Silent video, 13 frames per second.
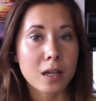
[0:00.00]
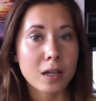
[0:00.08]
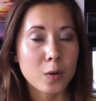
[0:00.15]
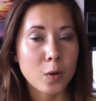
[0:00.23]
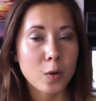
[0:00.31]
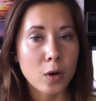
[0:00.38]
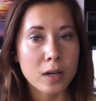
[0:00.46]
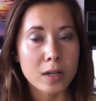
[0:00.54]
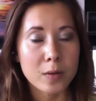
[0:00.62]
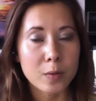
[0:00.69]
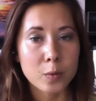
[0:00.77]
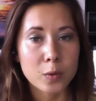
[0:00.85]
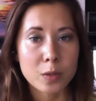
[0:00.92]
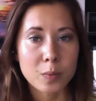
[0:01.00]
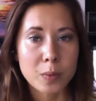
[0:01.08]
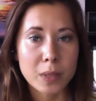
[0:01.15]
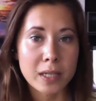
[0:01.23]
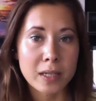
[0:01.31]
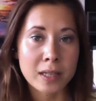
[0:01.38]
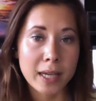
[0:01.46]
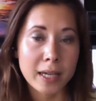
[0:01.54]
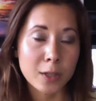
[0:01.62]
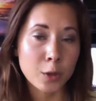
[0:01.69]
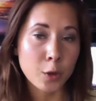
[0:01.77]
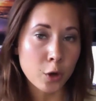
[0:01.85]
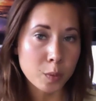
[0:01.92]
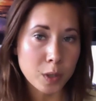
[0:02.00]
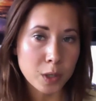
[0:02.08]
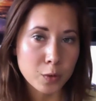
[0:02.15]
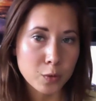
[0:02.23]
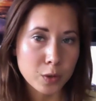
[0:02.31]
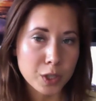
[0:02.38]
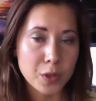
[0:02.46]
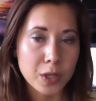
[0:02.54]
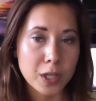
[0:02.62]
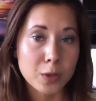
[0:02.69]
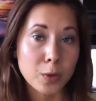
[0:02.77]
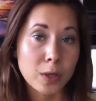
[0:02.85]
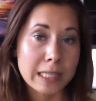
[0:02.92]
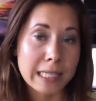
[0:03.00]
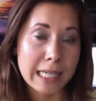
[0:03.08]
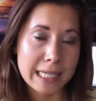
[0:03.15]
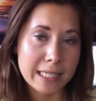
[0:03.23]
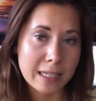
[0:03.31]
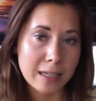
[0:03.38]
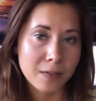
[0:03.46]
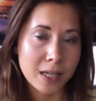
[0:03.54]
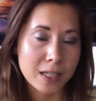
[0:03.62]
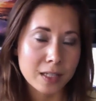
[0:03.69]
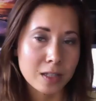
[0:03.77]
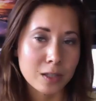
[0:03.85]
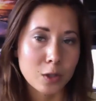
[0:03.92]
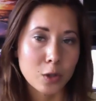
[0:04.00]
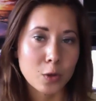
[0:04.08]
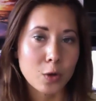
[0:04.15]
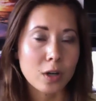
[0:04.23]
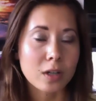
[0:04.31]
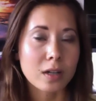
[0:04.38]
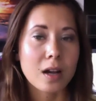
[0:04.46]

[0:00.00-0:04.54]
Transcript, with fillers: or would be like an urban retreat or a tasting event in New York?